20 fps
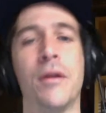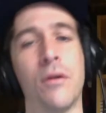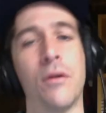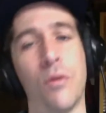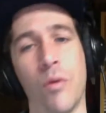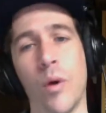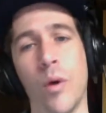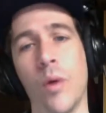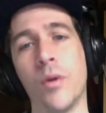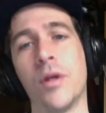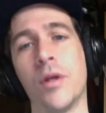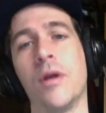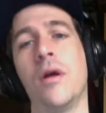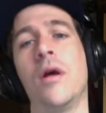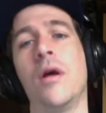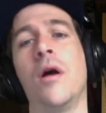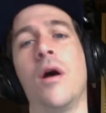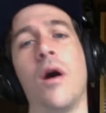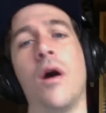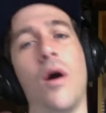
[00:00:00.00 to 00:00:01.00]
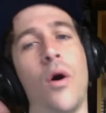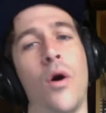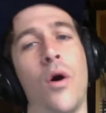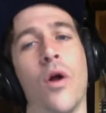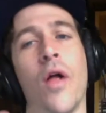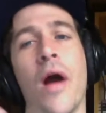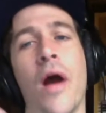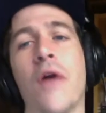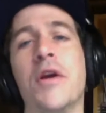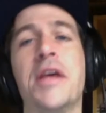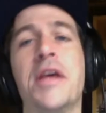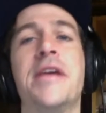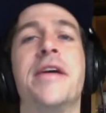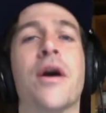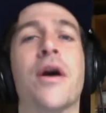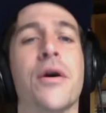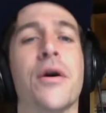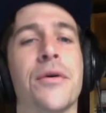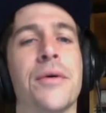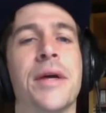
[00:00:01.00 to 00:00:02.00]
quote, all our
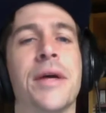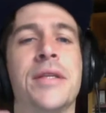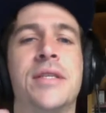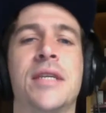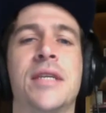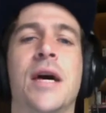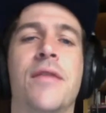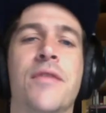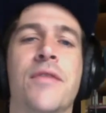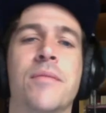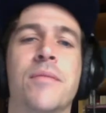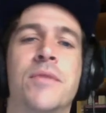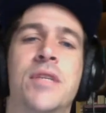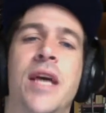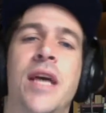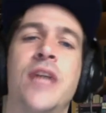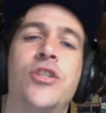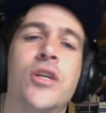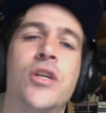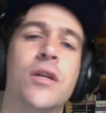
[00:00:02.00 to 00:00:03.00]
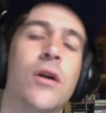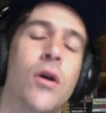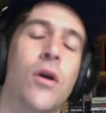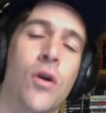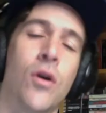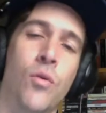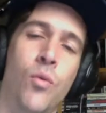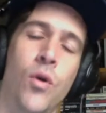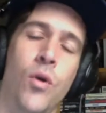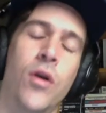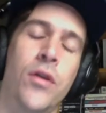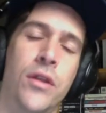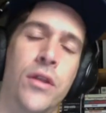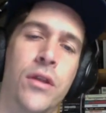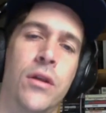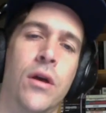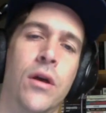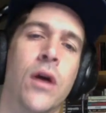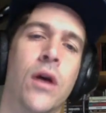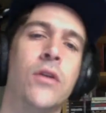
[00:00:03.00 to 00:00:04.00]
ego and self-obsession are worth,
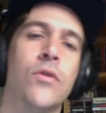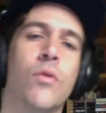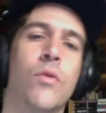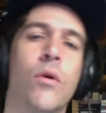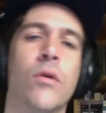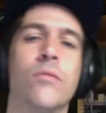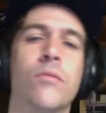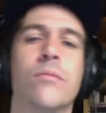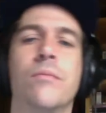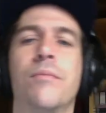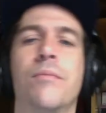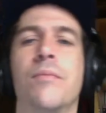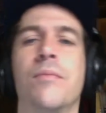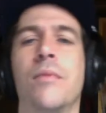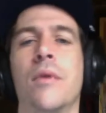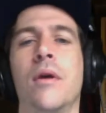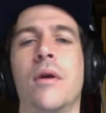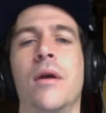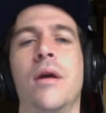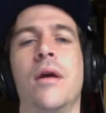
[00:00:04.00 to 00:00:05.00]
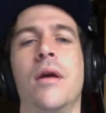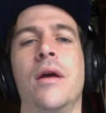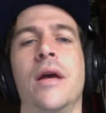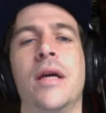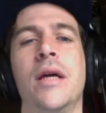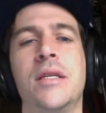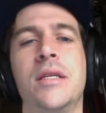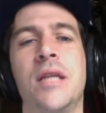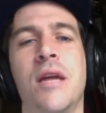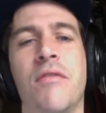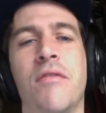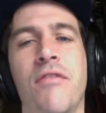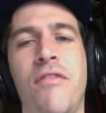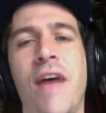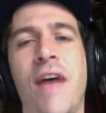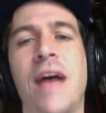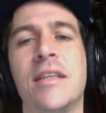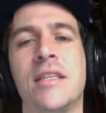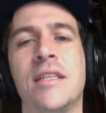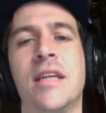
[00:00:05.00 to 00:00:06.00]
unquote. Isn't it
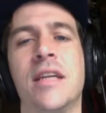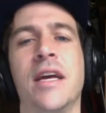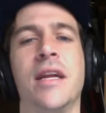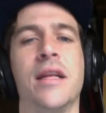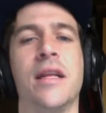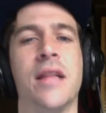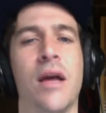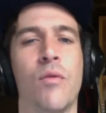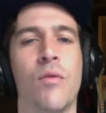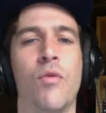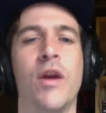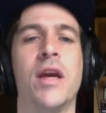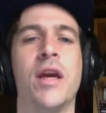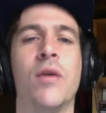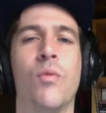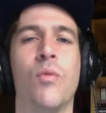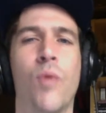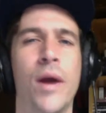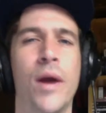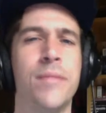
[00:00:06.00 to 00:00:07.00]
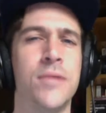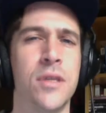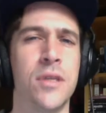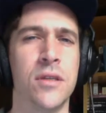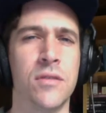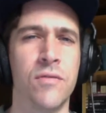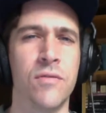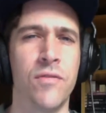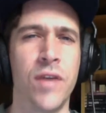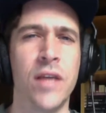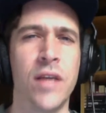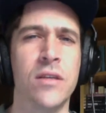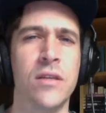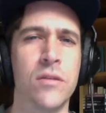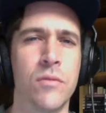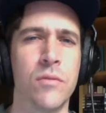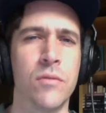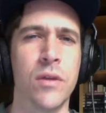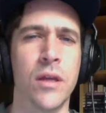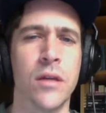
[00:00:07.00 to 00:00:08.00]
fascinating that Reagan wipes his face
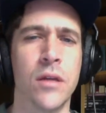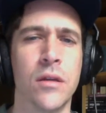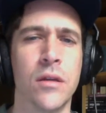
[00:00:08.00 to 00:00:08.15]
with it?